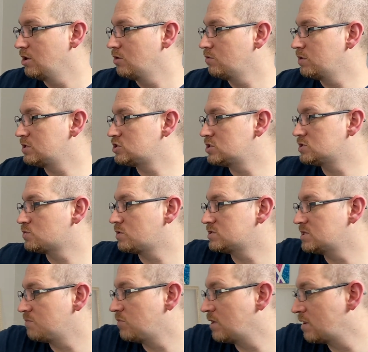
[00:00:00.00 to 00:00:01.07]
which is where
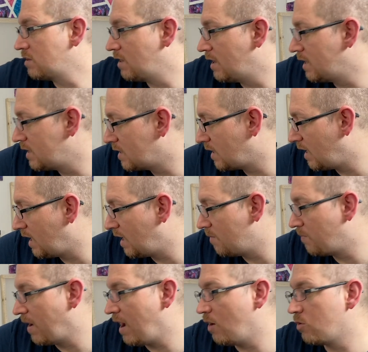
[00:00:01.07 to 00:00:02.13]
something like a
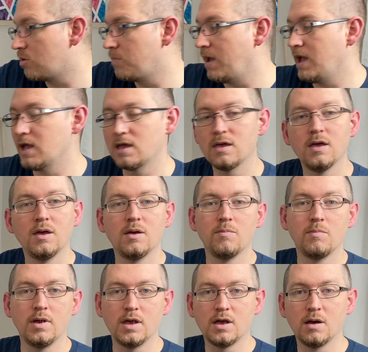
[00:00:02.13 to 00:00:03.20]
power bank
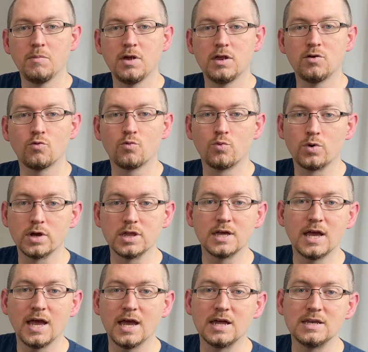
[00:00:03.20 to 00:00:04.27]
may come in really
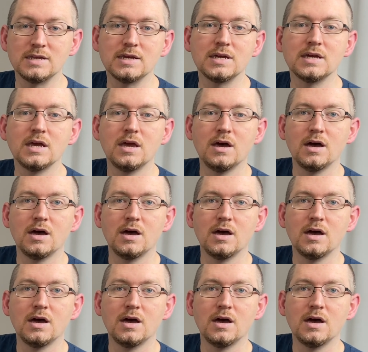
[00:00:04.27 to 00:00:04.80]
handy.